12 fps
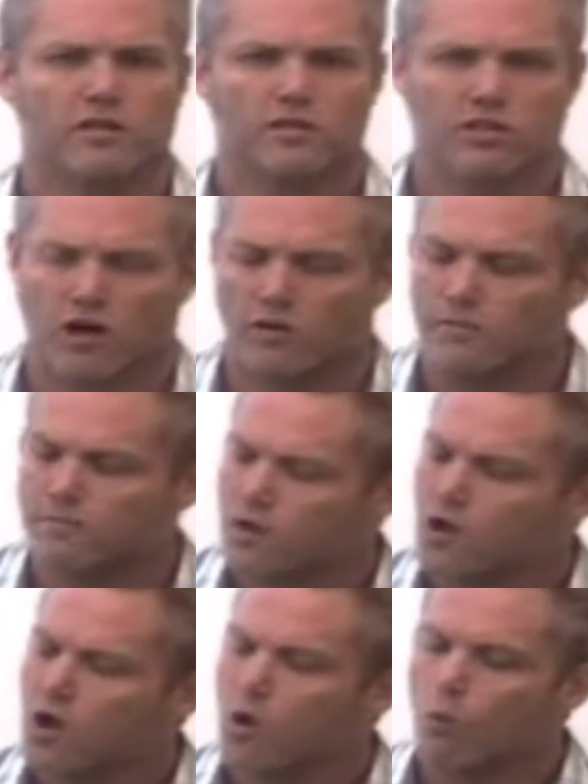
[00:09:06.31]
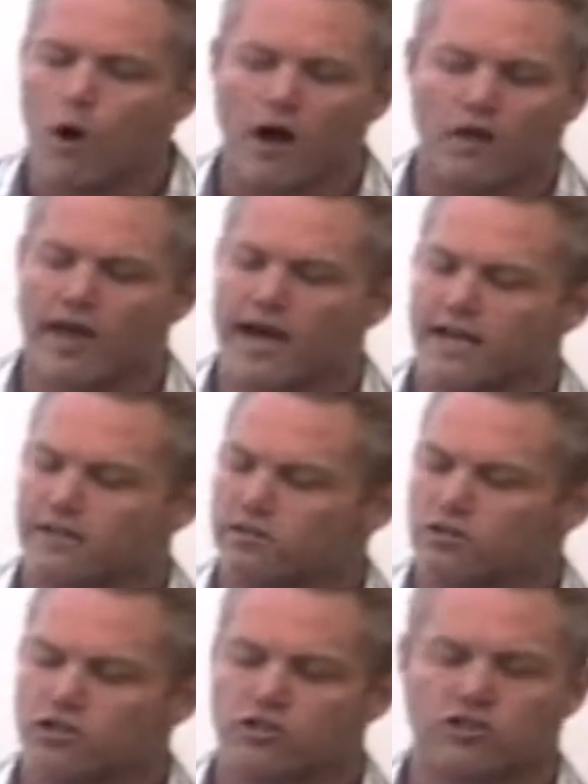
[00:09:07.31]
So while that
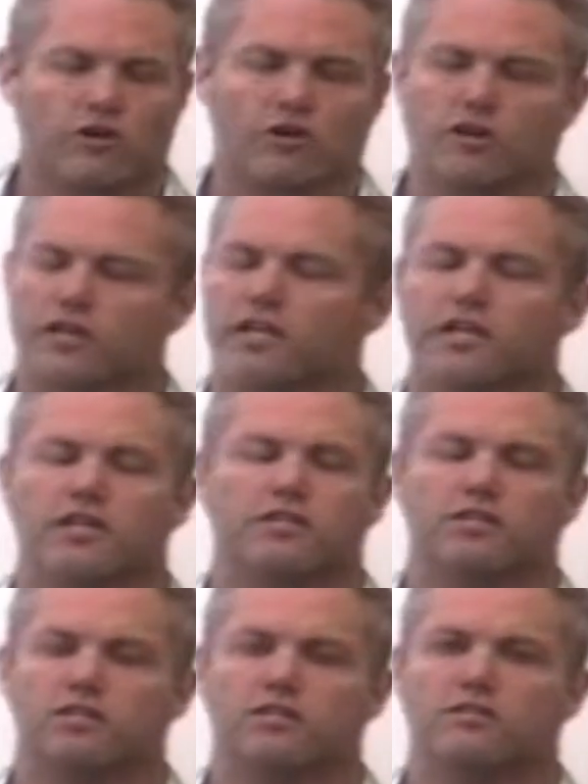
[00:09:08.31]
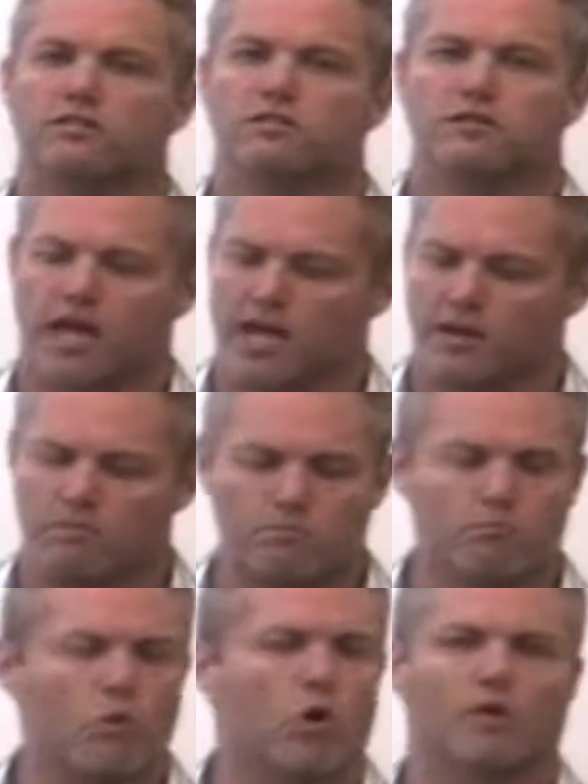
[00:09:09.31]
certainly is a
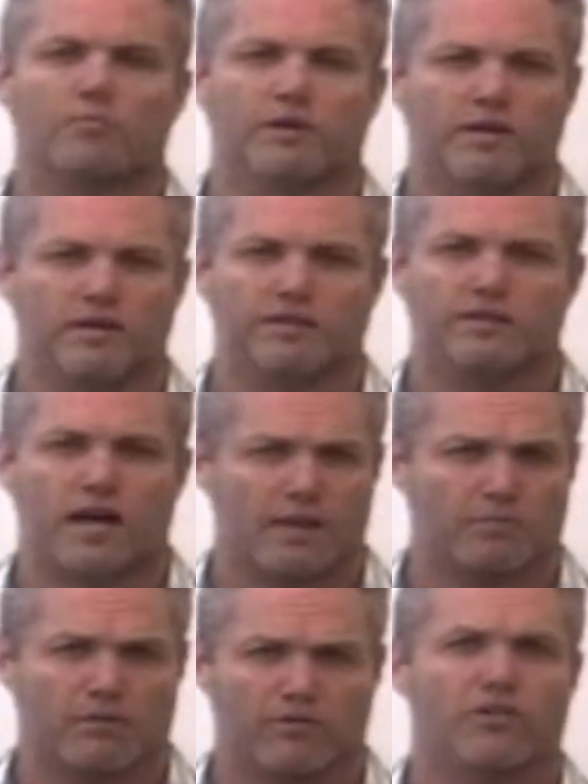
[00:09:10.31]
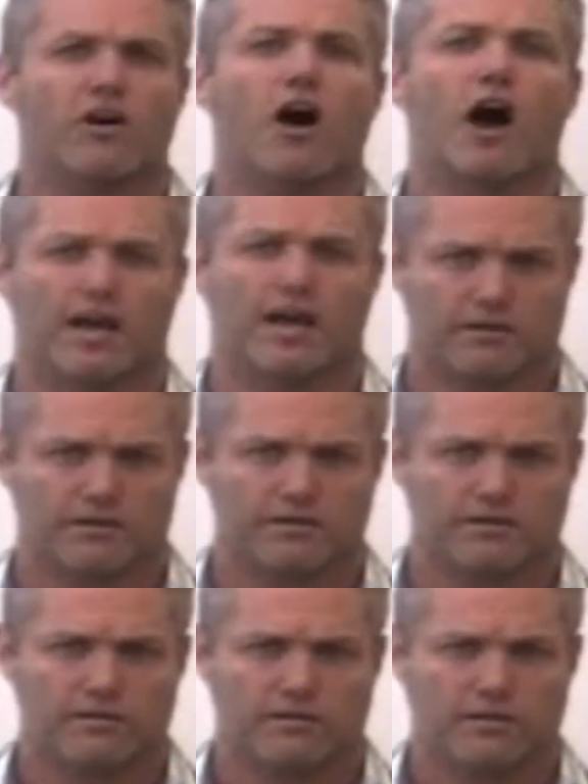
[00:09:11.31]
morbid type of thought,
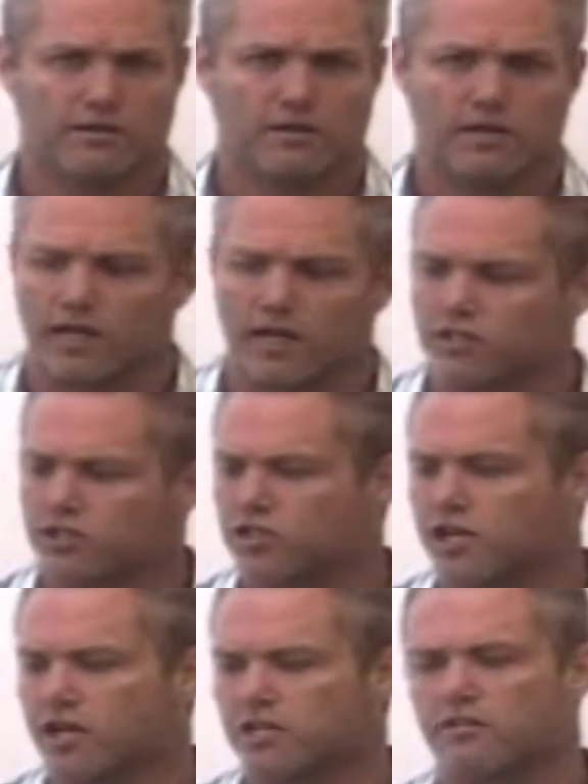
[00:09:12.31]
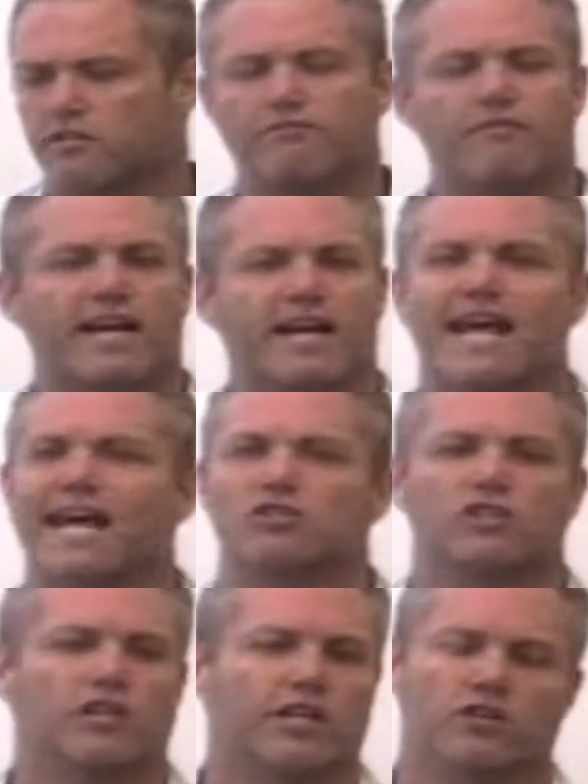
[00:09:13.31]
it's just
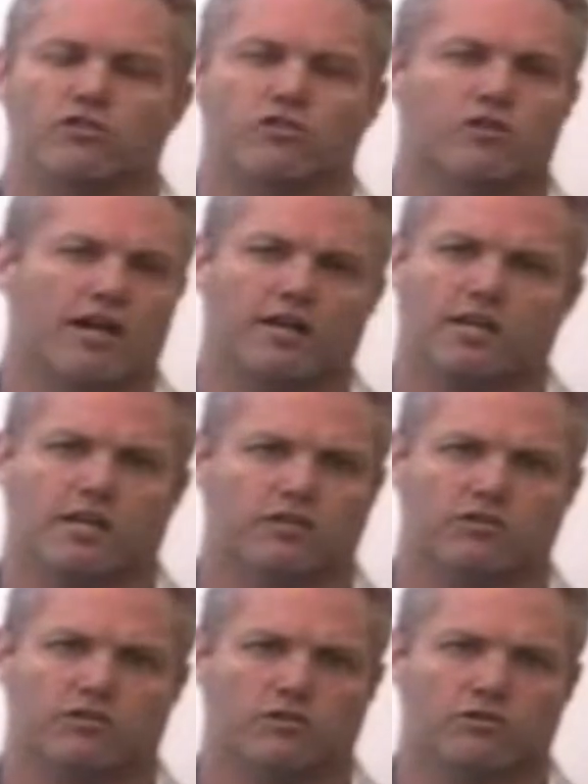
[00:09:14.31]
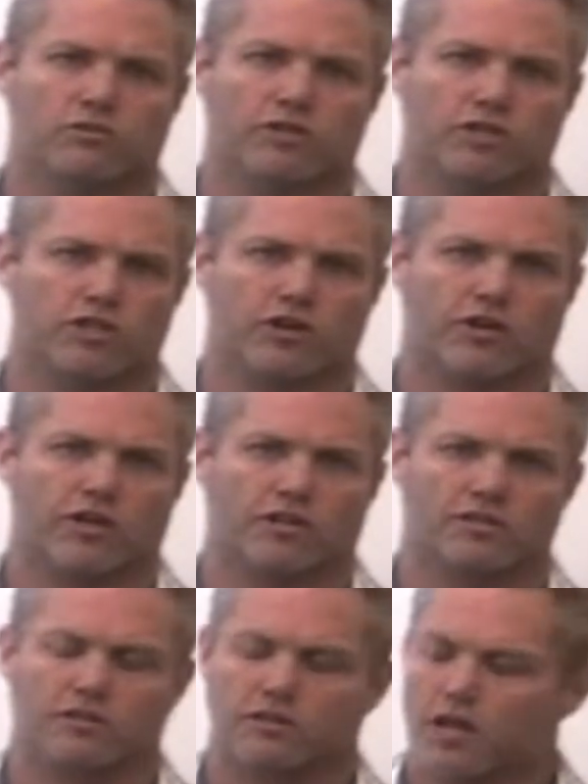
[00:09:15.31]
financially you do not need to insure
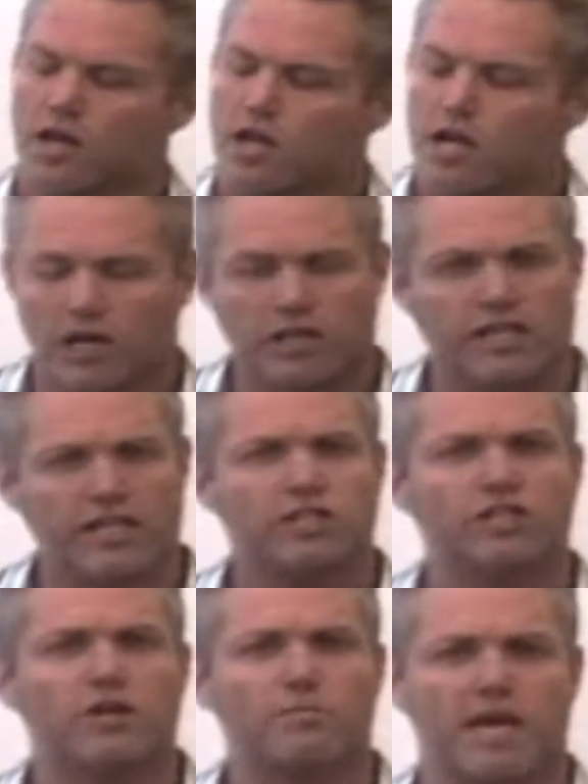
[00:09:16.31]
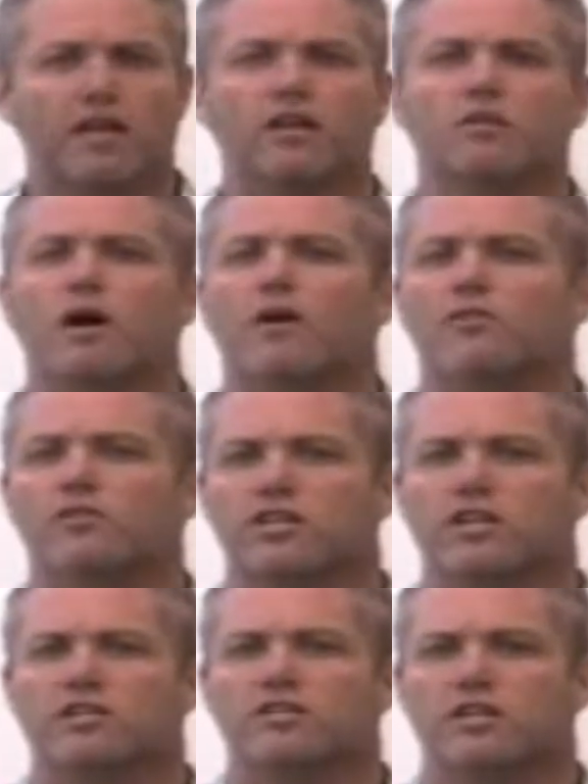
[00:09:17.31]
kids. Unless you're dependent upon those
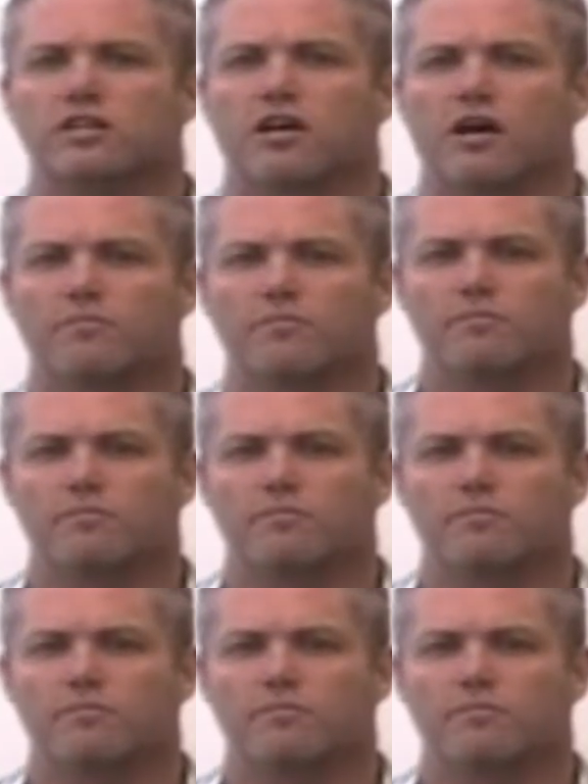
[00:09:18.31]
kids' income.